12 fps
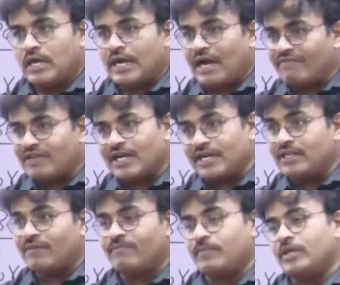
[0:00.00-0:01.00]
And after cutting
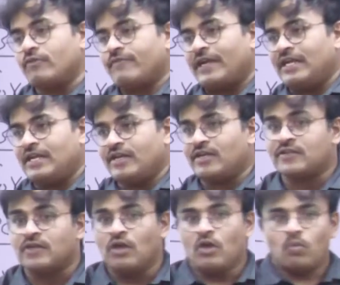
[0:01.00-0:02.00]
them into fine
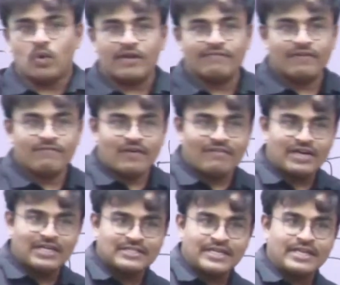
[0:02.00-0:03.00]
layers, whatever flower
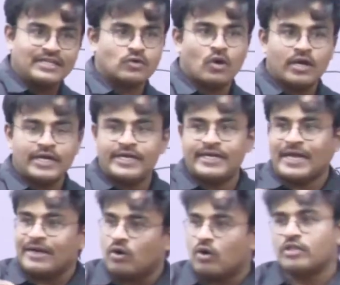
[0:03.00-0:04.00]
design is already
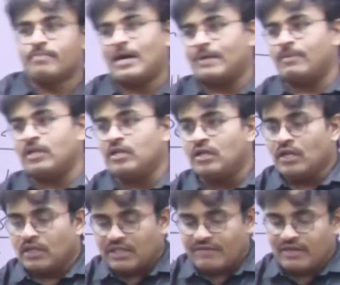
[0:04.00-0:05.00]
done on the marble,
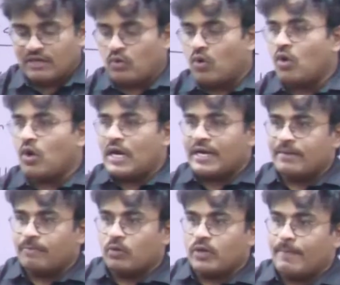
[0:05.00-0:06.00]
they will go and,
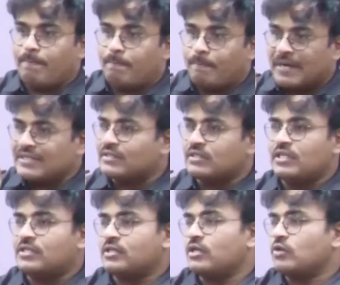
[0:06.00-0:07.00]
okay, press
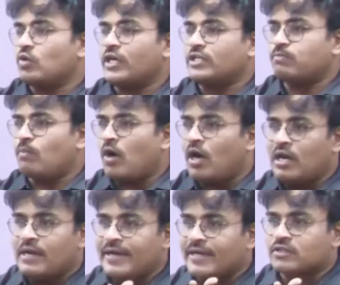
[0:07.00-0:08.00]
this, okay, small
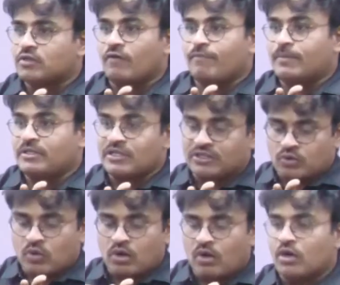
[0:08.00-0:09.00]
layers of precious
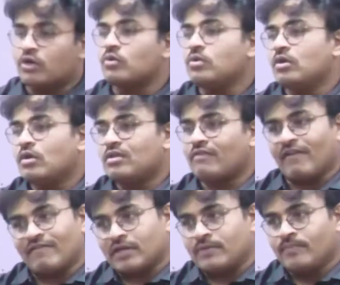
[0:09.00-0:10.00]
stone onto the
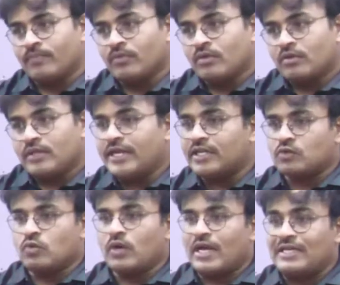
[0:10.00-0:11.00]
flower. Then it is
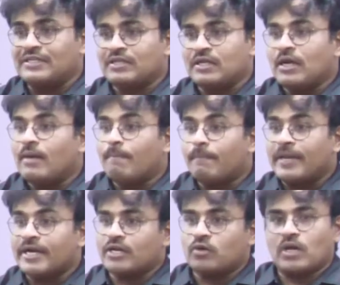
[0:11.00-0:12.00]
known as
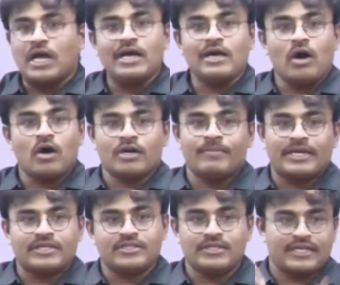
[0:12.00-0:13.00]
pietra dura
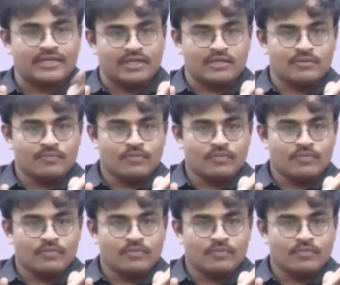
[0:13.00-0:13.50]
ornamentation technique.